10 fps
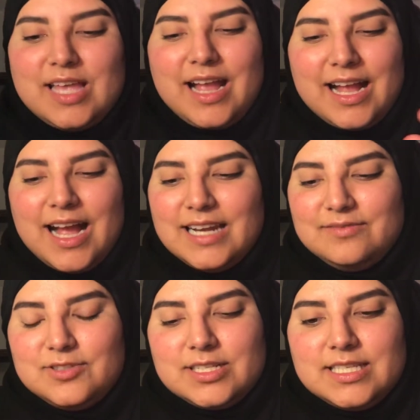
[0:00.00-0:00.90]
Like, I kind
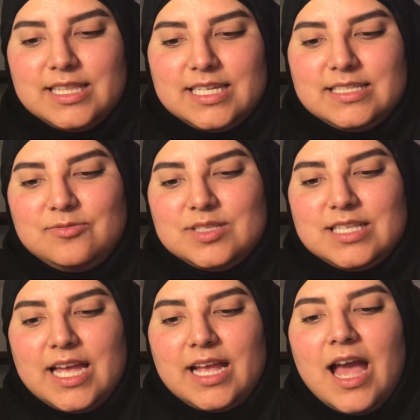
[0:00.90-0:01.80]
of looked at this and was
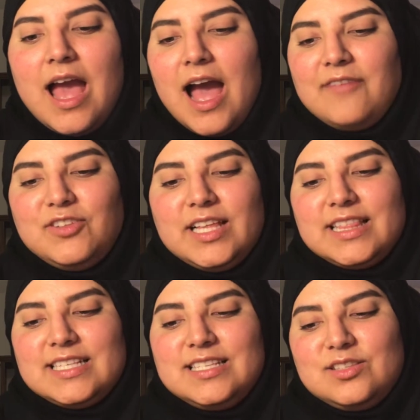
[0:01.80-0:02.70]
like, I feel
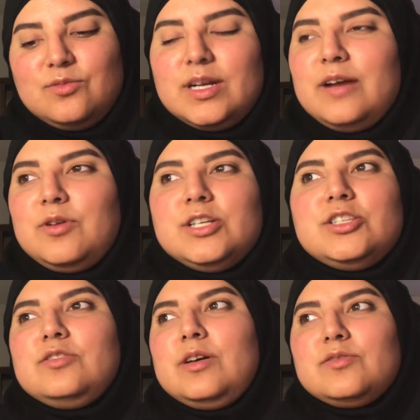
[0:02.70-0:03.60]
like this is the one I want to do.